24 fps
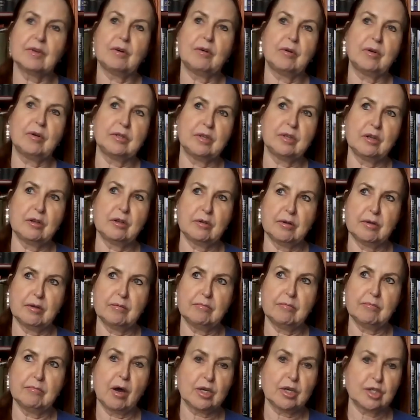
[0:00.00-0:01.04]
on
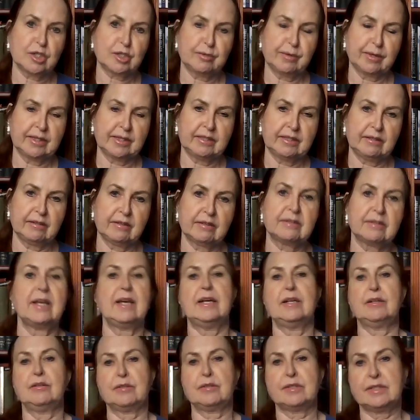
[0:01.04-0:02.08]
March 20th
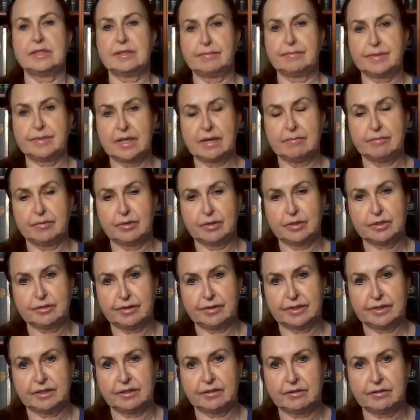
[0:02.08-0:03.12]
and on September
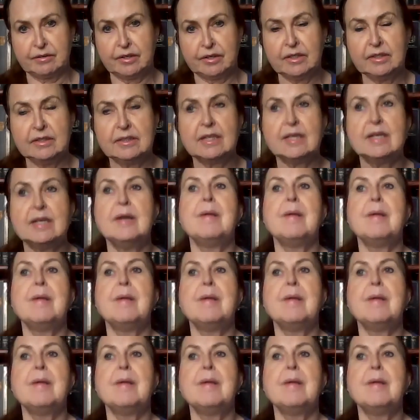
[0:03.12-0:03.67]
23rd.